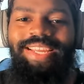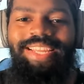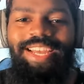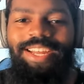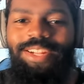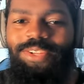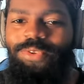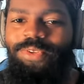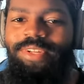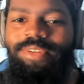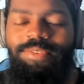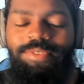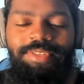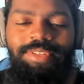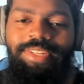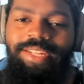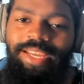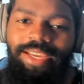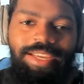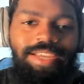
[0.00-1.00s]
Y'all knew that was the
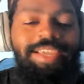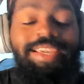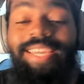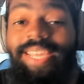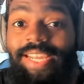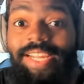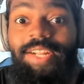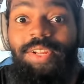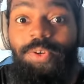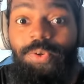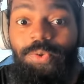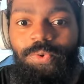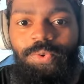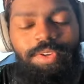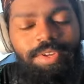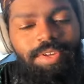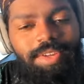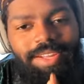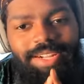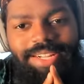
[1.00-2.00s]
name. Anywho,
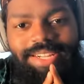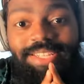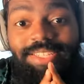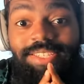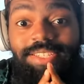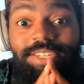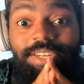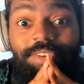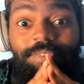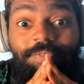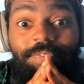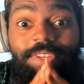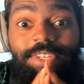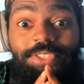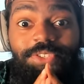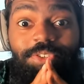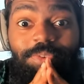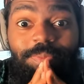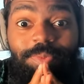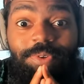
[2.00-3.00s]
this is the
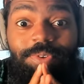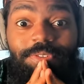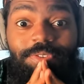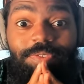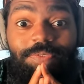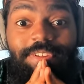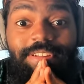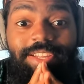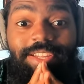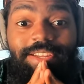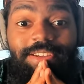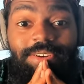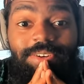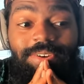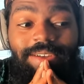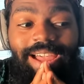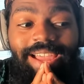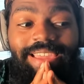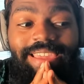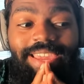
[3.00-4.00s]
official music
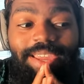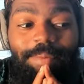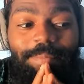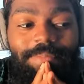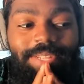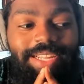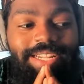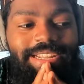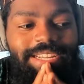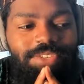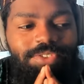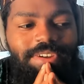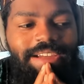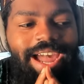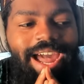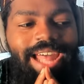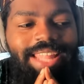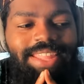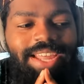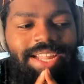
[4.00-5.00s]
video. I can't believe they dropped.
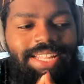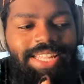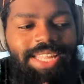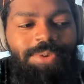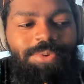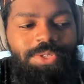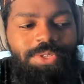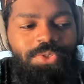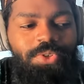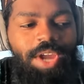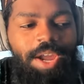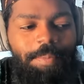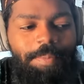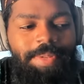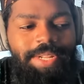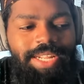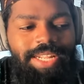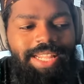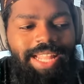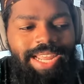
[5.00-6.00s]
I thought they were
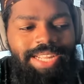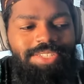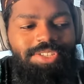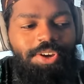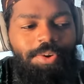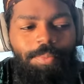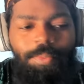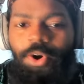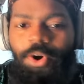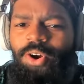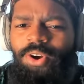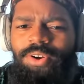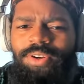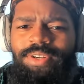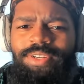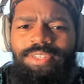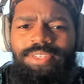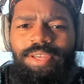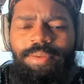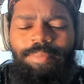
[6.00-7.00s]
dropping it like tomorrow
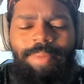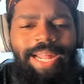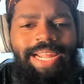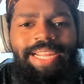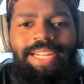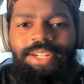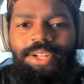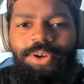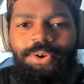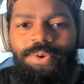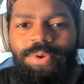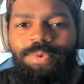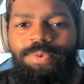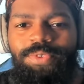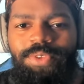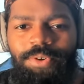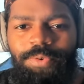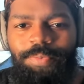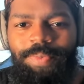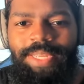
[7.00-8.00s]
or something. I didn't know it
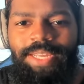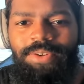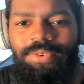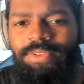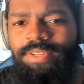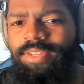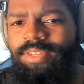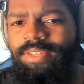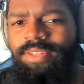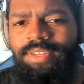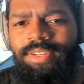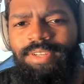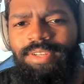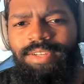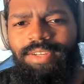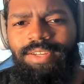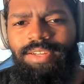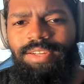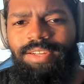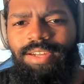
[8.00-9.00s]
was gonna be on
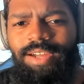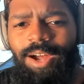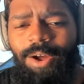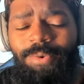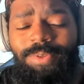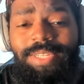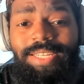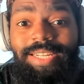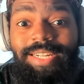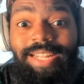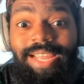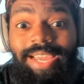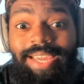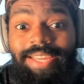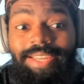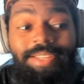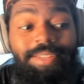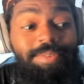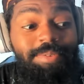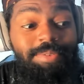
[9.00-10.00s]
today.